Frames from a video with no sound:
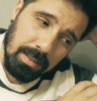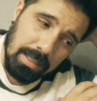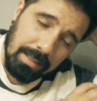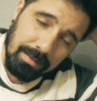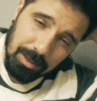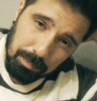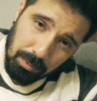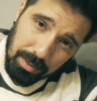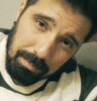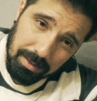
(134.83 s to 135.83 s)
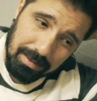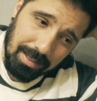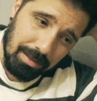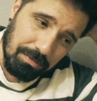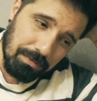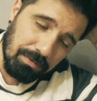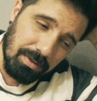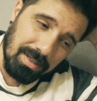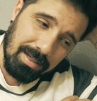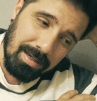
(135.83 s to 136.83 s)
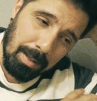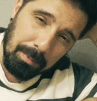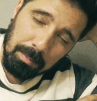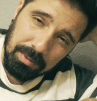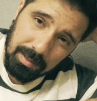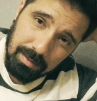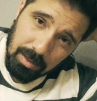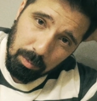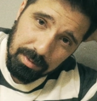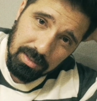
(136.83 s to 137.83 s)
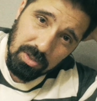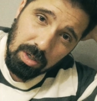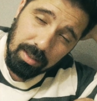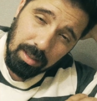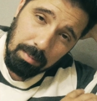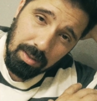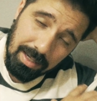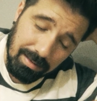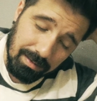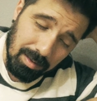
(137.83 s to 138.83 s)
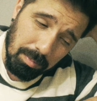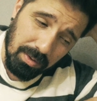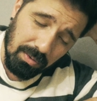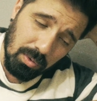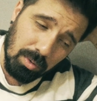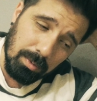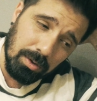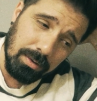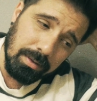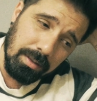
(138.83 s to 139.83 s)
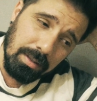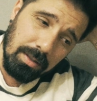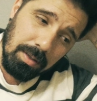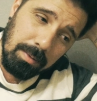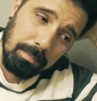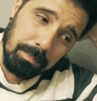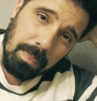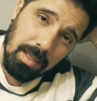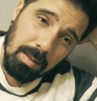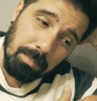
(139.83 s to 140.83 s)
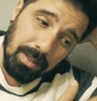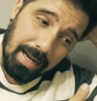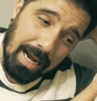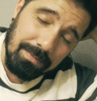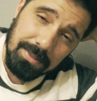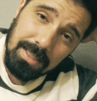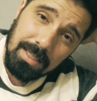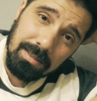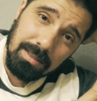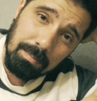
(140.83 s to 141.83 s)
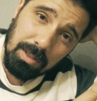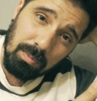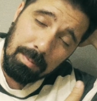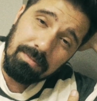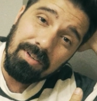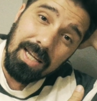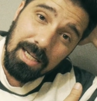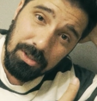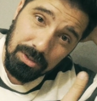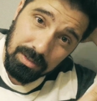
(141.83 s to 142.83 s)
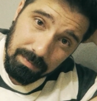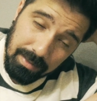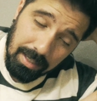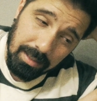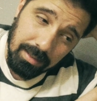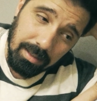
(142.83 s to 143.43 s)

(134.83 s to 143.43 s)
At this point in my life, I'm completely open to talking about anything paranormal, but I have seen some of the ramifications of that.